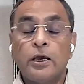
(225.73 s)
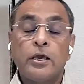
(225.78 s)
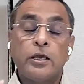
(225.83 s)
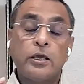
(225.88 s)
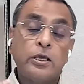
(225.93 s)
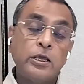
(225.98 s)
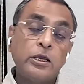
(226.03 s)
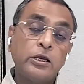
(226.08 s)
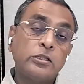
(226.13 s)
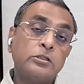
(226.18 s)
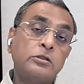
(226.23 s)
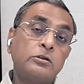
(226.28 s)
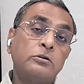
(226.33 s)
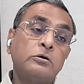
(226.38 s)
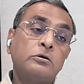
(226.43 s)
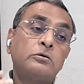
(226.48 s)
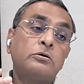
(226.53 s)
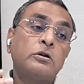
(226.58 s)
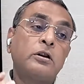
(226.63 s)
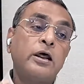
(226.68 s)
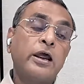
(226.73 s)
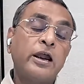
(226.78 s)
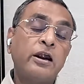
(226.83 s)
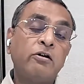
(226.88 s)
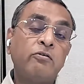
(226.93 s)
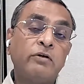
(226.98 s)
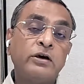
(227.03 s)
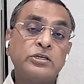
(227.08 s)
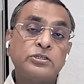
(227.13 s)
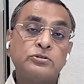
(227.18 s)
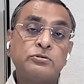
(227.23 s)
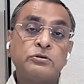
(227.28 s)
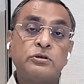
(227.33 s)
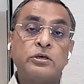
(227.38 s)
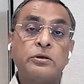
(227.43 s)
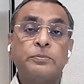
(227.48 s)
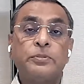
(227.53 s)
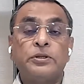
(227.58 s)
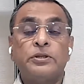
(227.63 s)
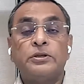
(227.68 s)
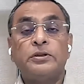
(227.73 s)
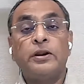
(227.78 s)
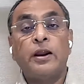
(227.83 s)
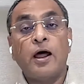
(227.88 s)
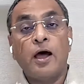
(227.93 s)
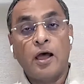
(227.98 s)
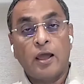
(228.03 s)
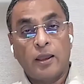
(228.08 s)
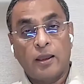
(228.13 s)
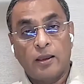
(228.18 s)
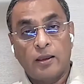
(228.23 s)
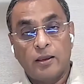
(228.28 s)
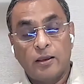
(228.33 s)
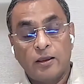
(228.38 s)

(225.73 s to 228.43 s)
Here the doctor advised to keep it dry.